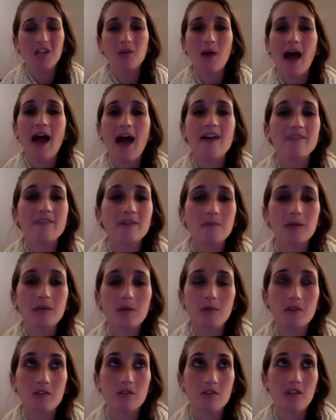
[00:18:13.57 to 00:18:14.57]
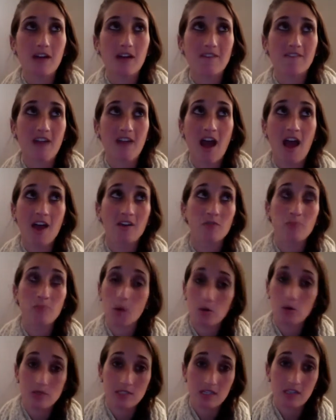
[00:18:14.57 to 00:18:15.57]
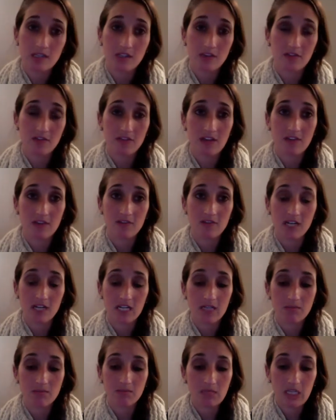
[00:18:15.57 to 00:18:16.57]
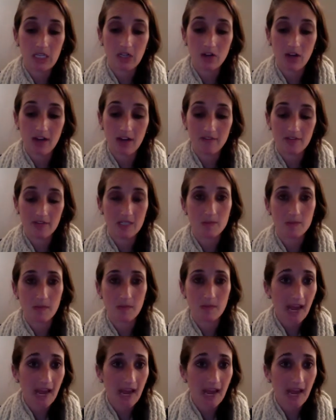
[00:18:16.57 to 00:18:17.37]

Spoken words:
everybody went through that fad of posting their favorite meal on Facebook.